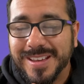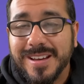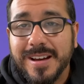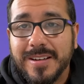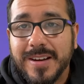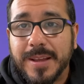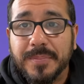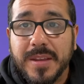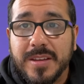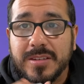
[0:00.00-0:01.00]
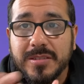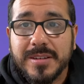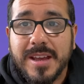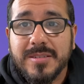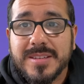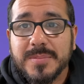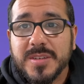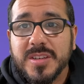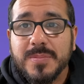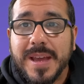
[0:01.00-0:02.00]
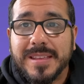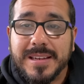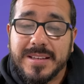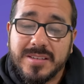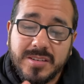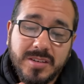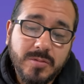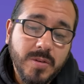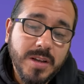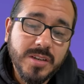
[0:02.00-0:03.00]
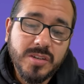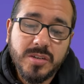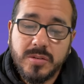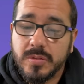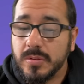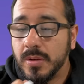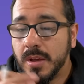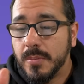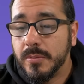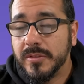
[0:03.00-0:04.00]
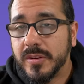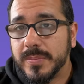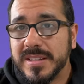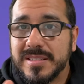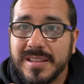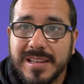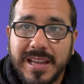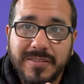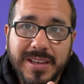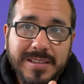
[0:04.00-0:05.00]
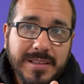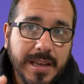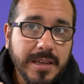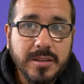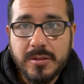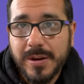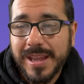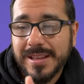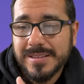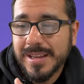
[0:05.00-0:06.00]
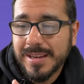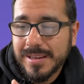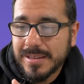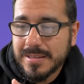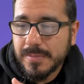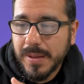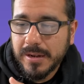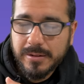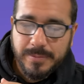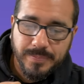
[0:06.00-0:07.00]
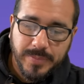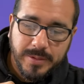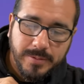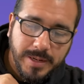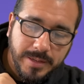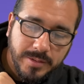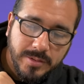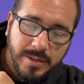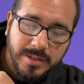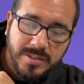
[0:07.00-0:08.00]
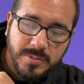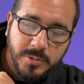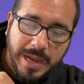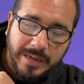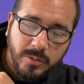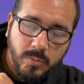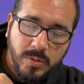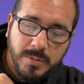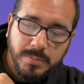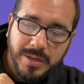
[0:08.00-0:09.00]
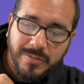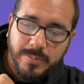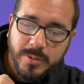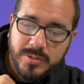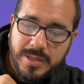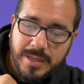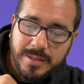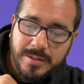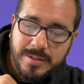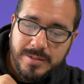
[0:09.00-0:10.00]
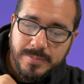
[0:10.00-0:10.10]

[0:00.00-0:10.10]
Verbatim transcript: All right, so now it's up to you, mathletes. Do you want to move your B's to the left-hand side, to the right-hand side? It doesn't matter, right? So I'm gonna subtract one B from both sides